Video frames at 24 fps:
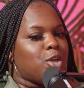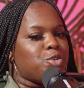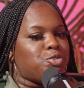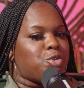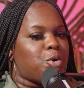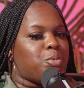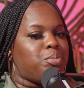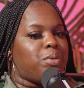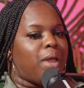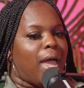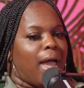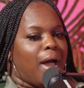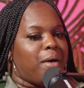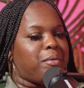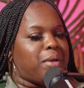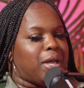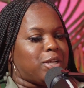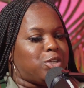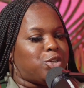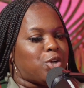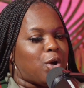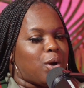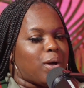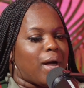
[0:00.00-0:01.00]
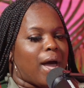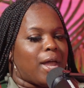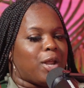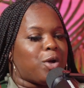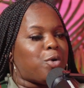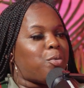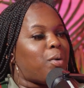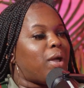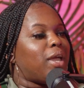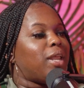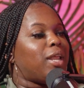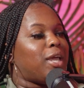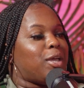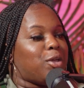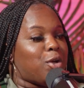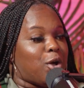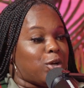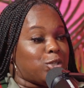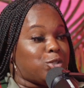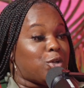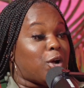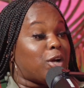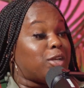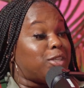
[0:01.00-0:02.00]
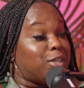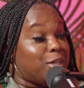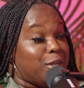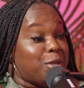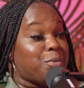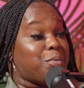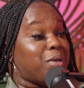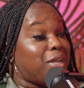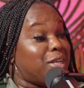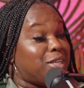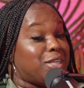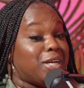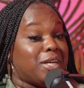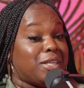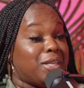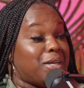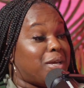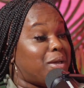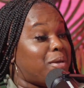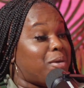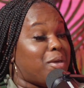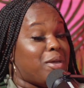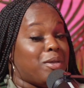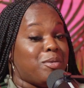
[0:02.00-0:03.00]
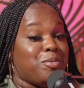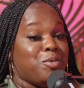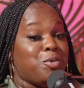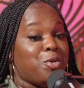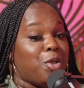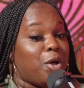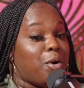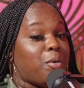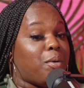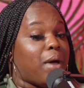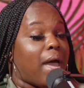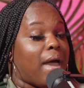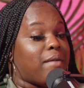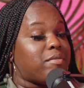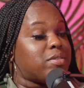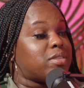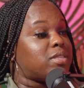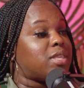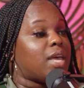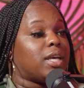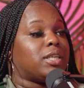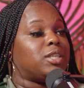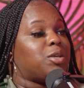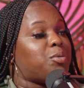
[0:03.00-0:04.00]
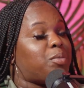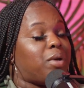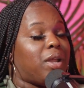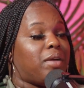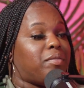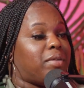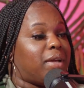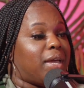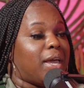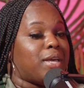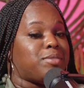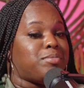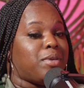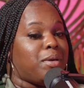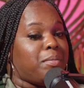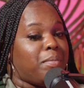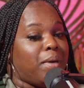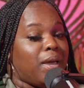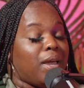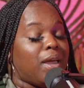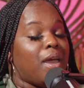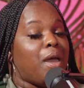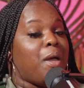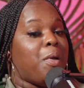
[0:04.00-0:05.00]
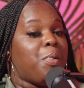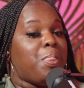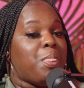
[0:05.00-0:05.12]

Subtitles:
So now that y'all got acquainted and y'all start dealing with each other and having sex and whatever the case may be,